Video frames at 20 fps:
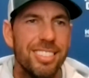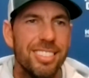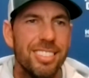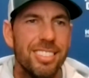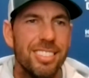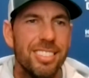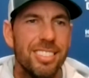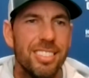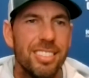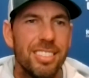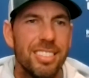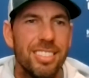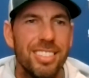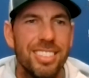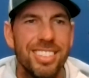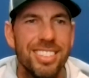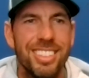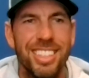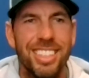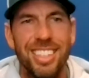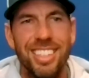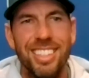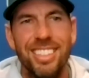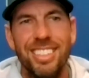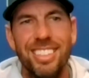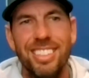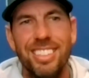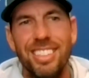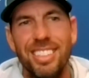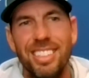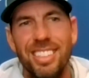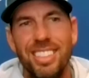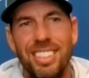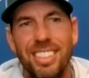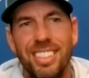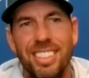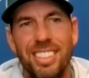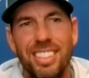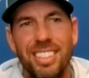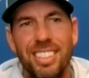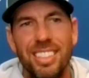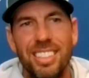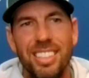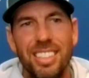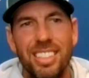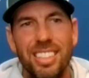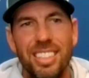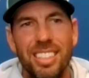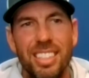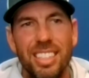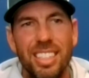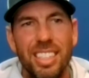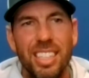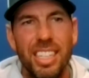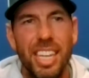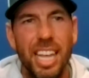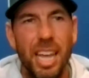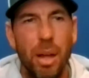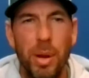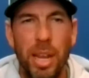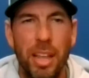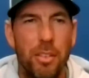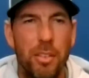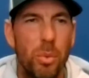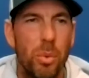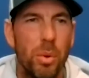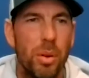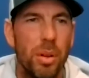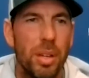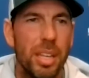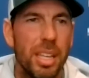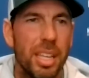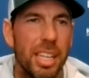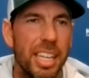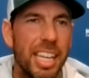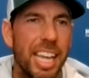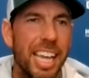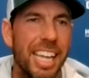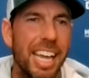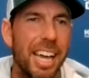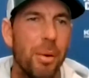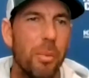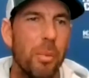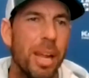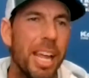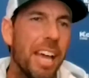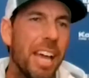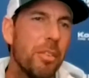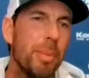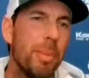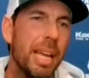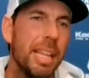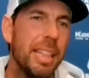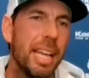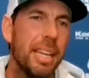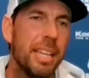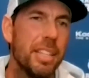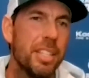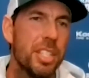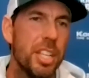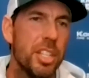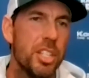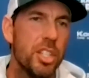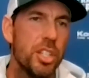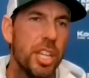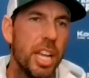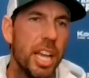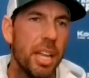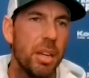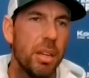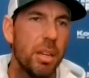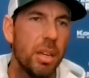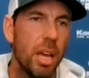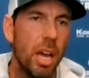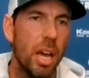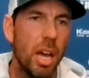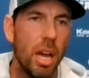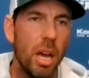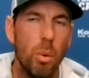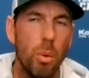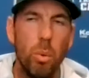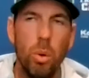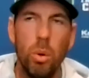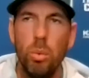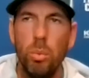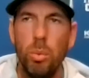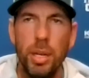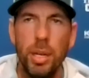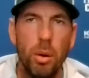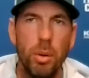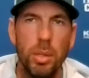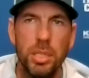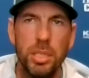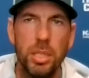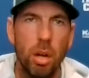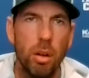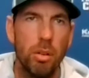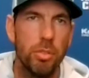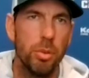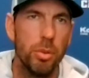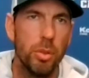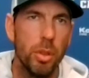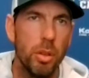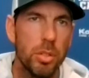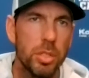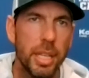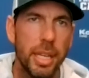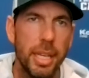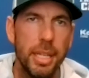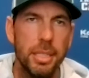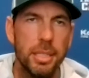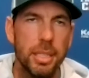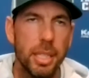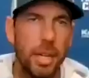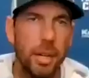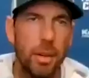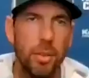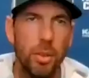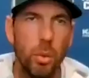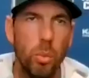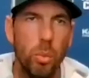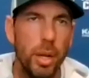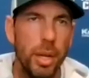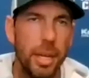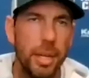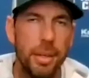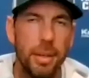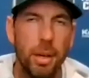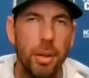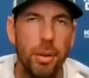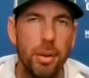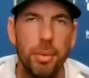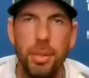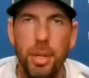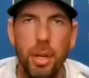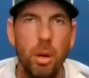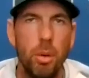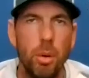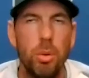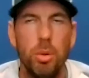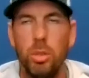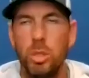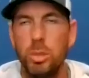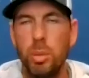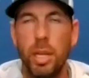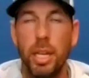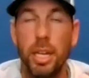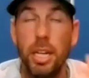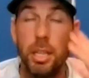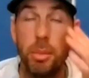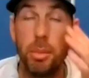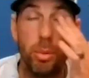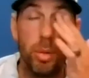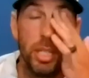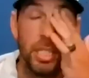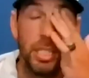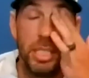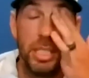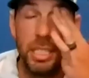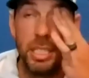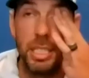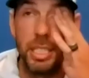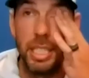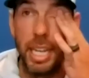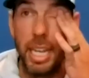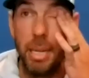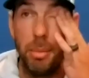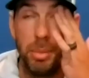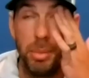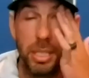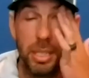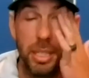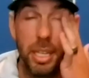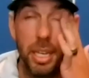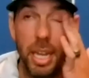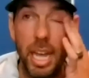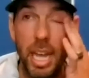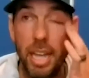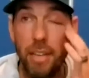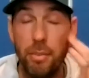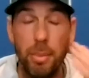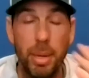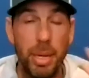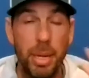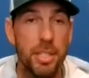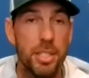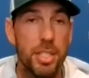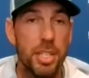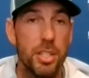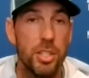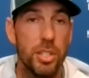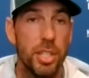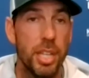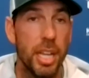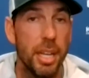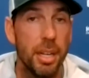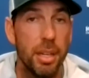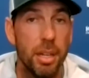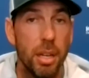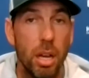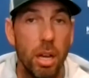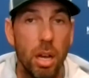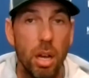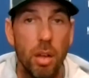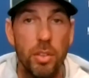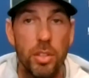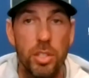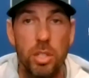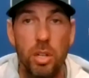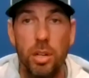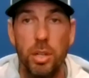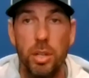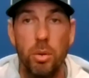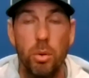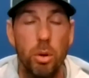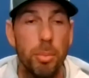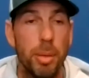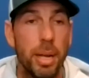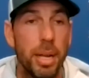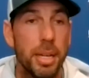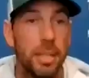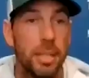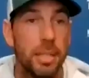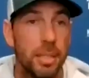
question. Is he starting the season opener? And I yeah, got one yeah. more. Yeah, yeah, we haven't made that decision yet. Uh, we'll, we always talk through those things later in the week on you know who's playing in the preseason games, and then I haven't made a decision yet uh, on the starting quarterback.